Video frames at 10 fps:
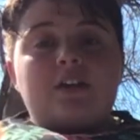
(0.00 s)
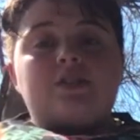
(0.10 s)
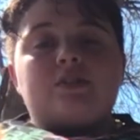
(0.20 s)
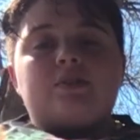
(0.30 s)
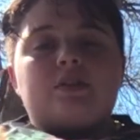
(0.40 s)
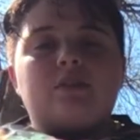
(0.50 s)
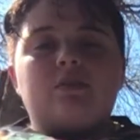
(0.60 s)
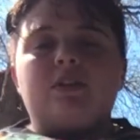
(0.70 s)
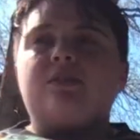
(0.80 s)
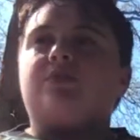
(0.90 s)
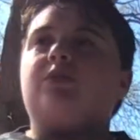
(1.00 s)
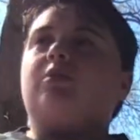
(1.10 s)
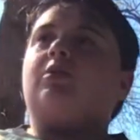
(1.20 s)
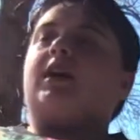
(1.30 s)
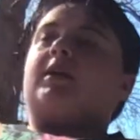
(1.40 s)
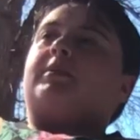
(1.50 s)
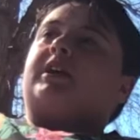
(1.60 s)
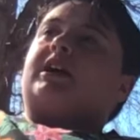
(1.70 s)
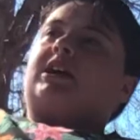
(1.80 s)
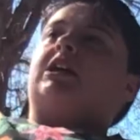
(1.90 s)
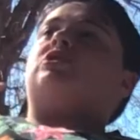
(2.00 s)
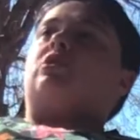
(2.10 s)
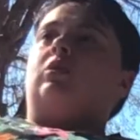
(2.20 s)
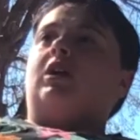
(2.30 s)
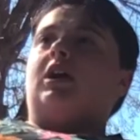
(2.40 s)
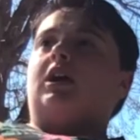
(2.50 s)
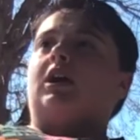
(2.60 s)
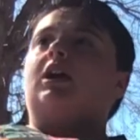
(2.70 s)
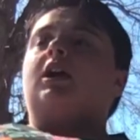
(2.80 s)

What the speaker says: So I'm just going to run through how to play each chord,